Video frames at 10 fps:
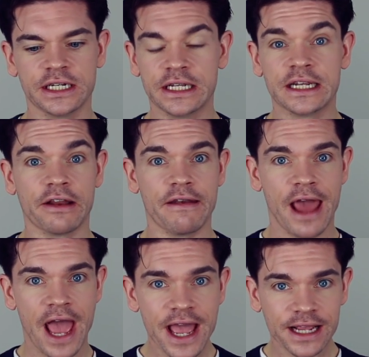using
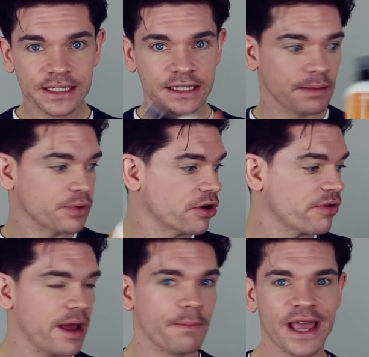this, and
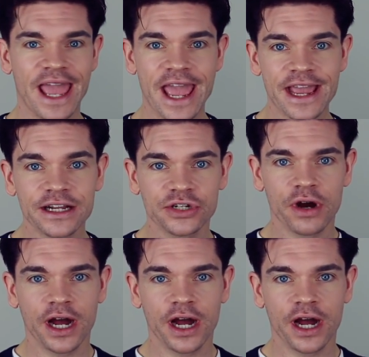it's really the product that